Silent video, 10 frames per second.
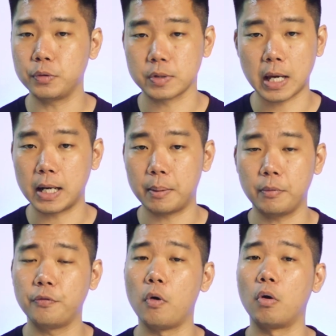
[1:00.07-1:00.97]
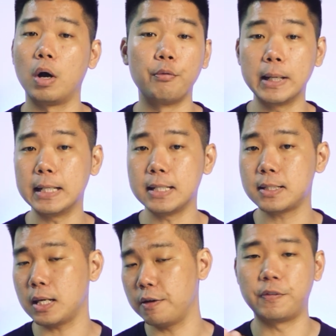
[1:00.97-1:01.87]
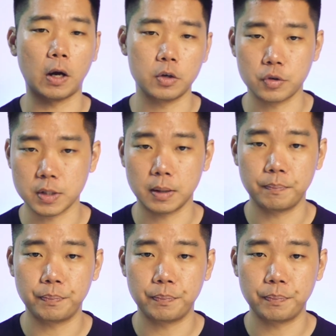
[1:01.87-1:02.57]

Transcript: to sign up for a waitlist if they are interested.